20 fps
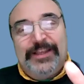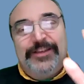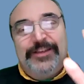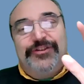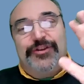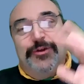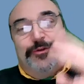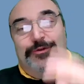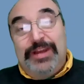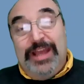
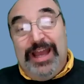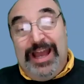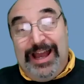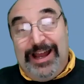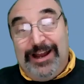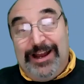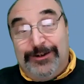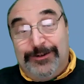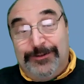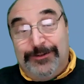So
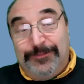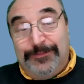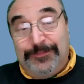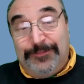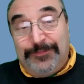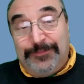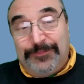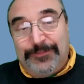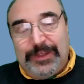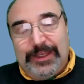now,
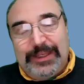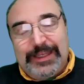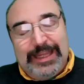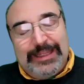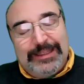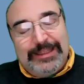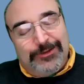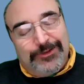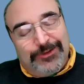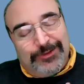
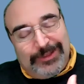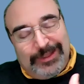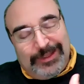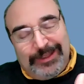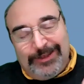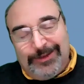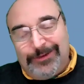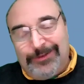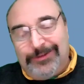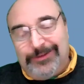again, those are
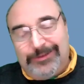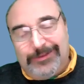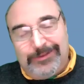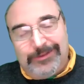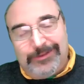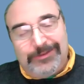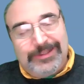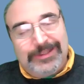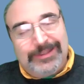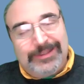the
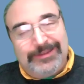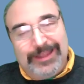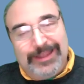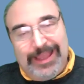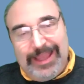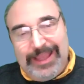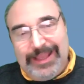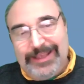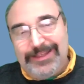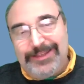olden
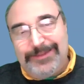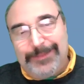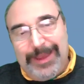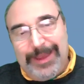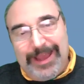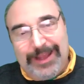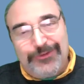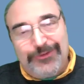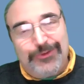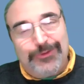days
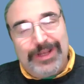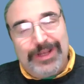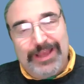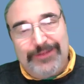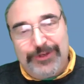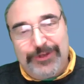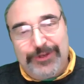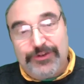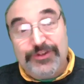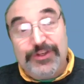back
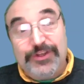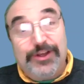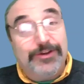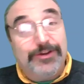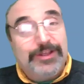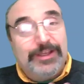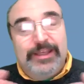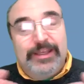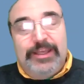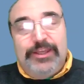2.5 years ago.
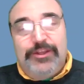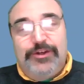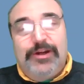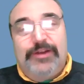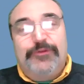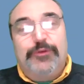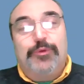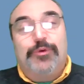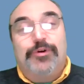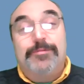You don't have
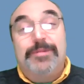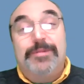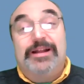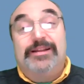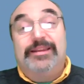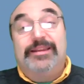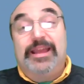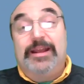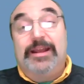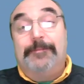to worry
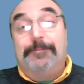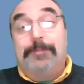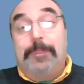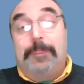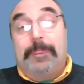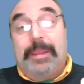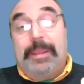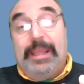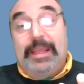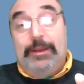about that
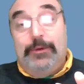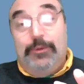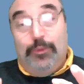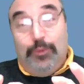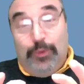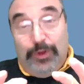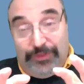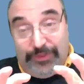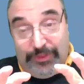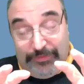
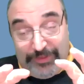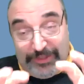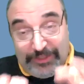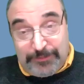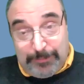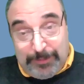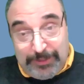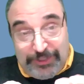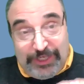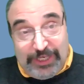with this
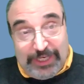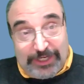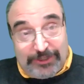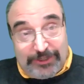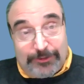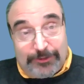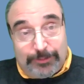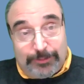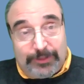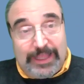
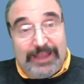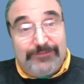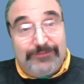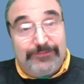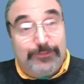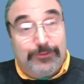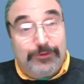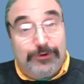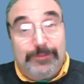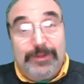particular
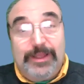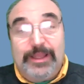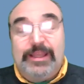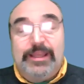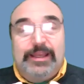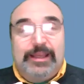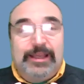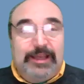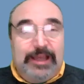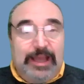platform.
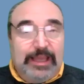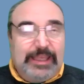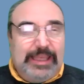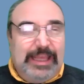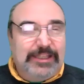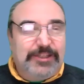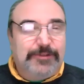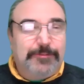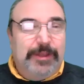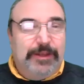I
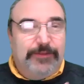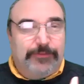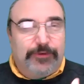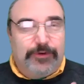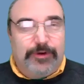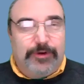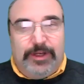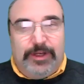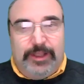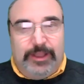can't speak
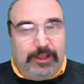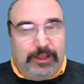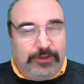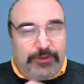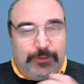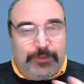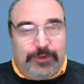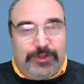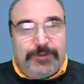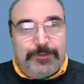for any of the
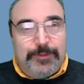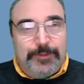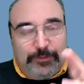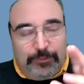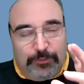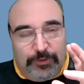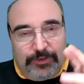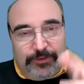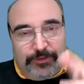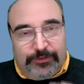other ones, but
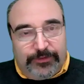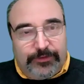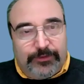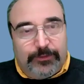with